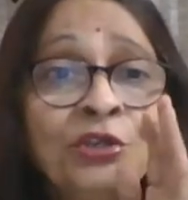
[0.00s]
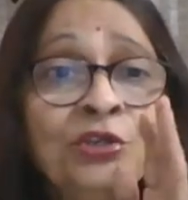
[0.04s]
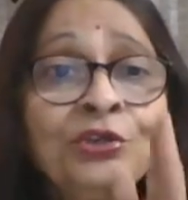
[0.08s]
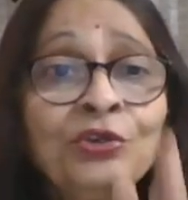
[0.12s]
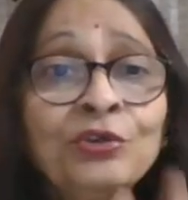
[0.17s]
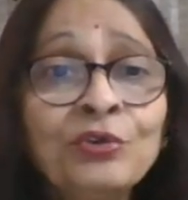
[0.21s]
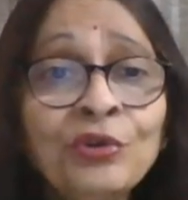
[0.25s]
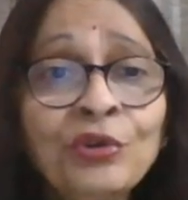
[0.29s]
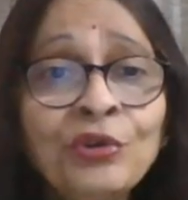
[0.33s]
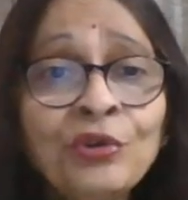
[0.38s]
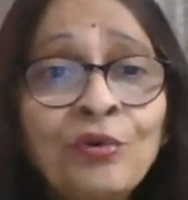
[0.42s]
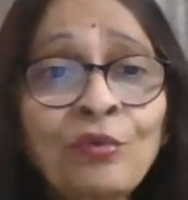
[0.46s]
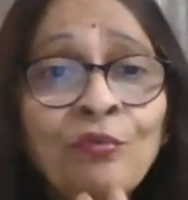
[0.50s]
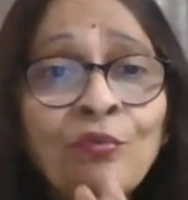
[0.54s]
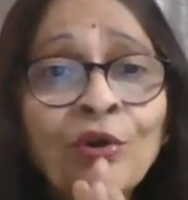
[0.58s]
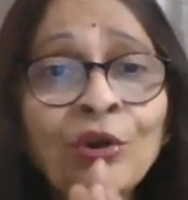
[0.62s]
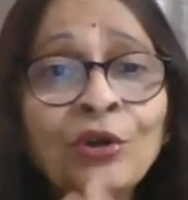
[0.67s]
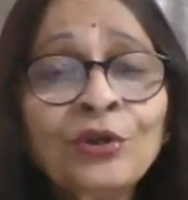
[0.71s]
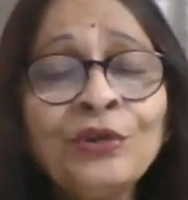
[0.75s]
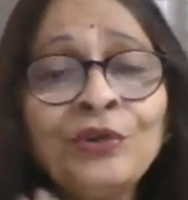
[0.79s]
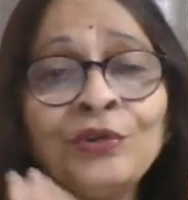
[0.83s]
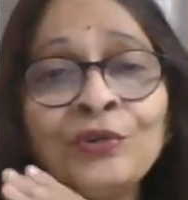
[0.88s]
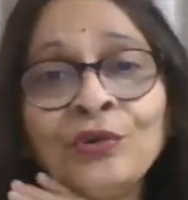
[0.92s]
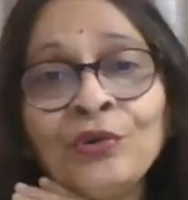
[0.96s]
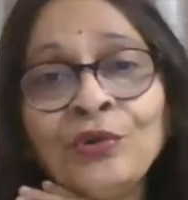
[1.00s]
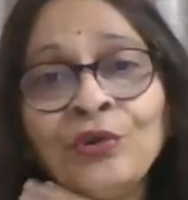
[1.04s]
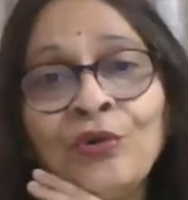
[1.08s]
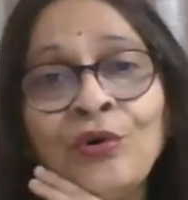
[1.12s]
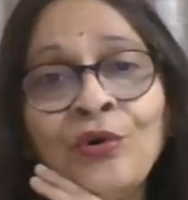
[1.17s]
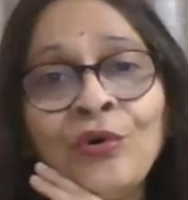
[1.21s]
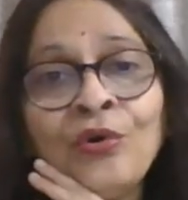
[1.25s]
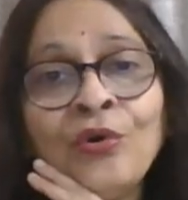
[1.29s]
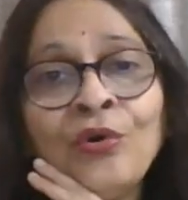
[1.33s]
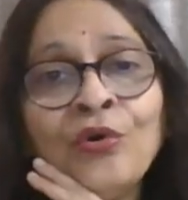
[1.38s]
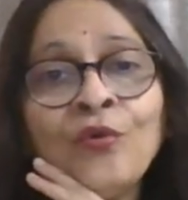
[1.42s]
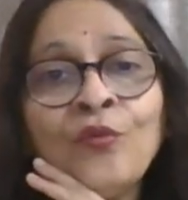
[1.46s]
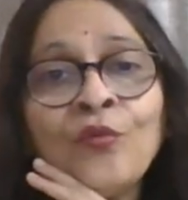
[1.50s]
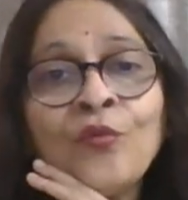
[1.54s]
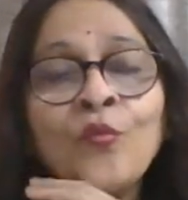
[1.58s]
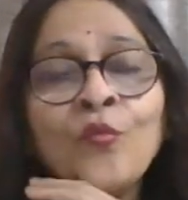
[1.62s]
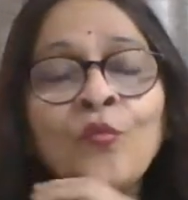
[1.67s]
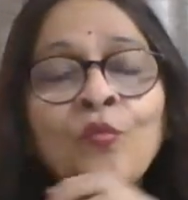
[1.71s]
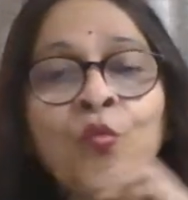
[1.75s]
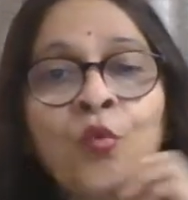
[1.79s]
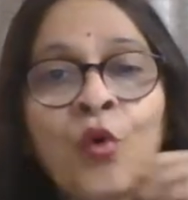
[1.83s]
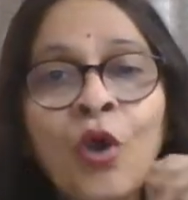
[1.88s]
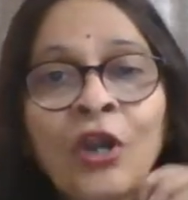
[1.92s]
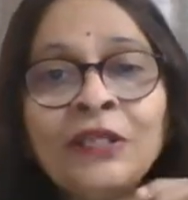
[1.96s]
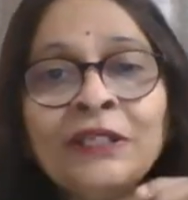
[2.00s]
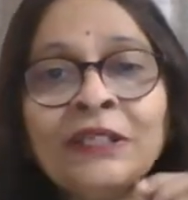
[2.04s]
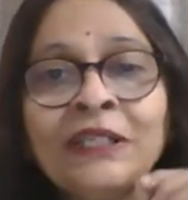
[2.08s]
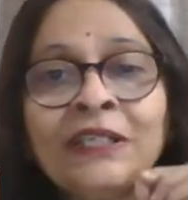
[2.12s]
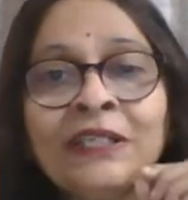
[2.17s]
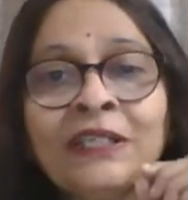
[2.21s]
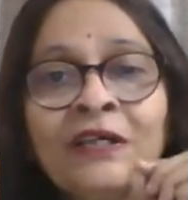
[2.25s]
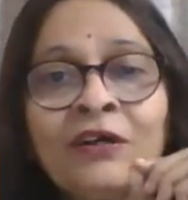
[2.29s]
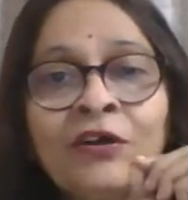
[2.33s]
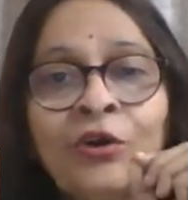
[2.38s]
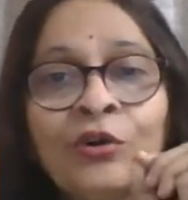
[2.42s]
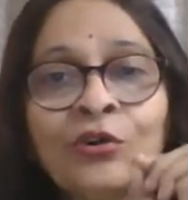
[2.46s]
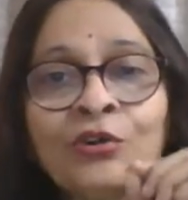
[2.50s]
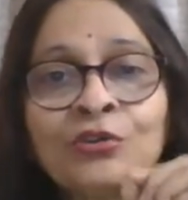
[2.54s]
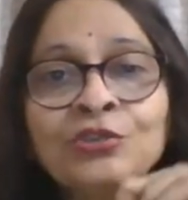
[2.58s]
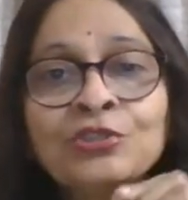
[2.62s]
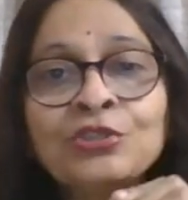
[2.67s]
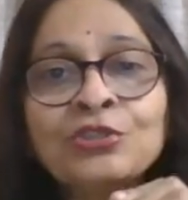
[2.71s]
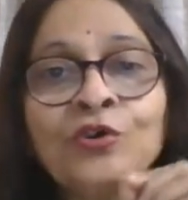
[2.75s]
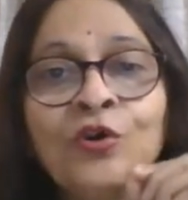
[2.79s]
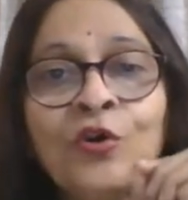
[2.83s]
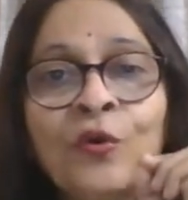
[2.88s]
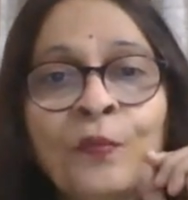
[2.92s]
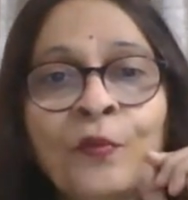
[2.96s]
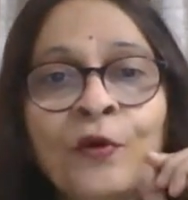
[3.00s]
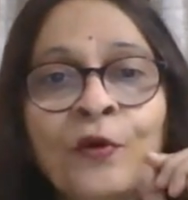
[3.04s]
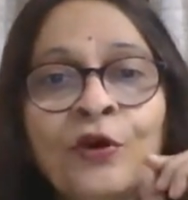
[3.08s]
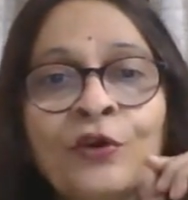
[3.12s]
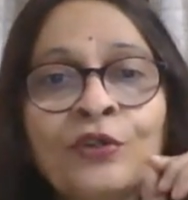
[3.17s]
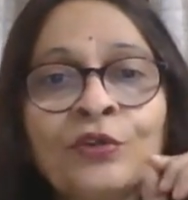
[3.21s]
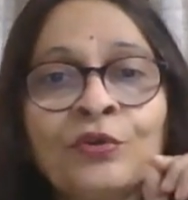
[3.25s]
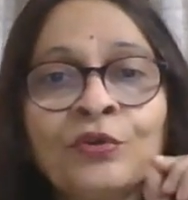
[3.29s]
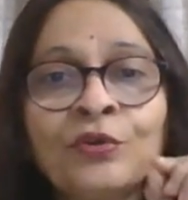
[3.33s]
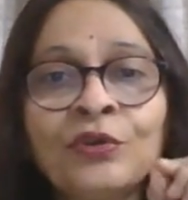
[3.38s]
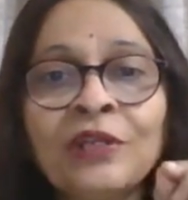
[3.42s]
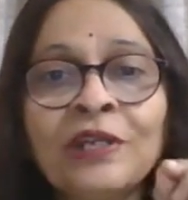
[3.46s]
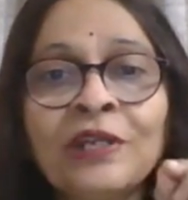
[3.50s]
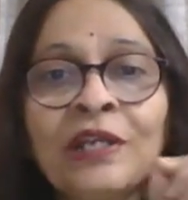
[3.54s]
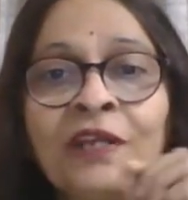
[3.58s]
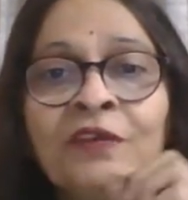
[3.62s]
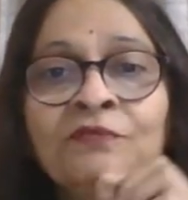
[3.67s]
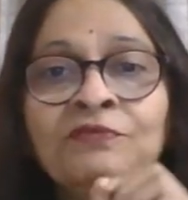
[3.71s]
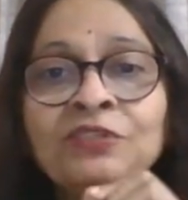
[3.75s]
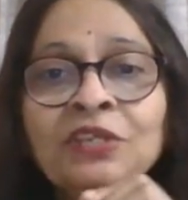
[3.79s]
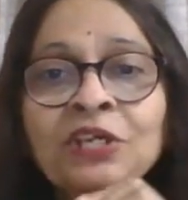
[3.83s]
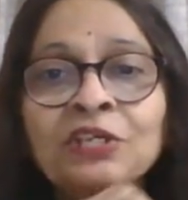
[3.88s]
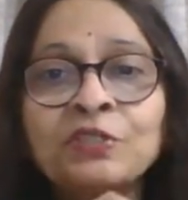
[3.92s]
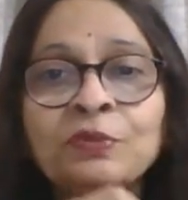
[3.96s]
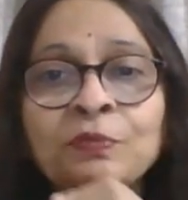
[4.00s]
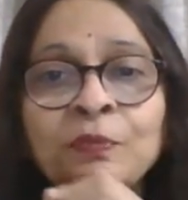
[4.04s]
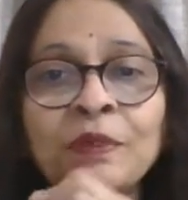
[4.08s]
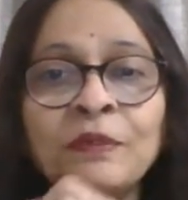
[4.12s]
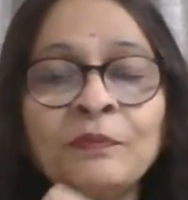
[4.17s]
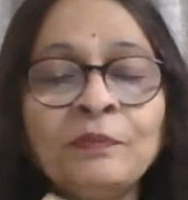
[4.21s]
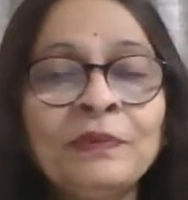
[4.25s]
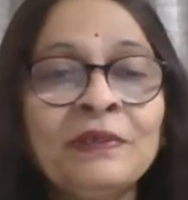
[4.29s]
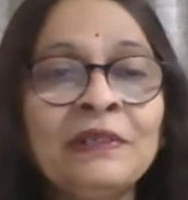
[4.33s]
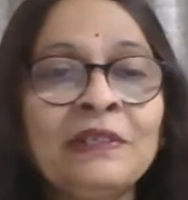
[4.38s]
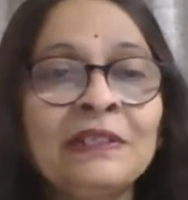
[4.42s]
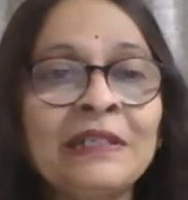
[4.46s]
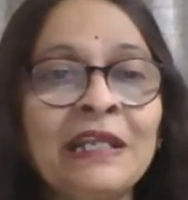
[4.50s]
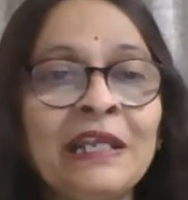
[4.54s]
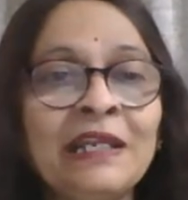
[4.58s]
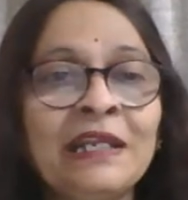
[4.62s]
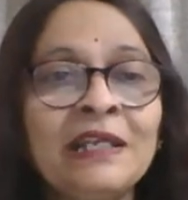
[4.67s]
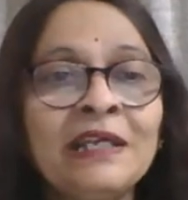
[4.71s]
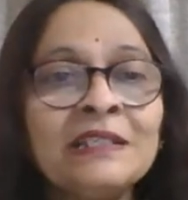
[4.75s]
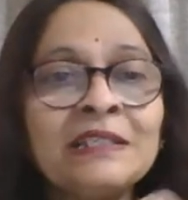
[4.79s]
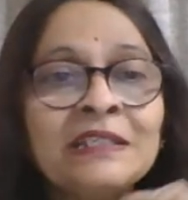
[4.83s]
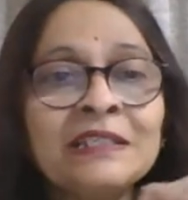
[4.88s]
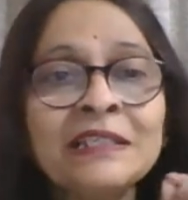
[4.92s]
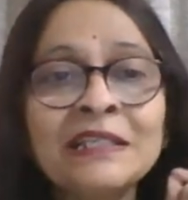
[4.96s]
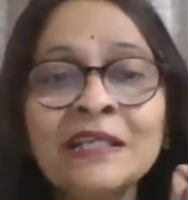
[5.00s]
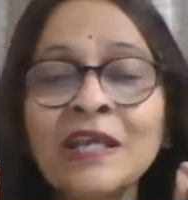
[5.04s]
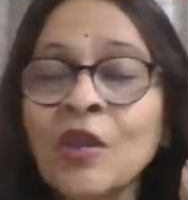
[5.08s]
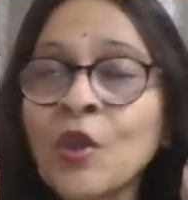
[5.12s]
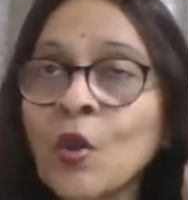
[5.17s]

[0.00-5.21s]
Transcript: Do you want to know what the horoscope or kundali of such people tell us?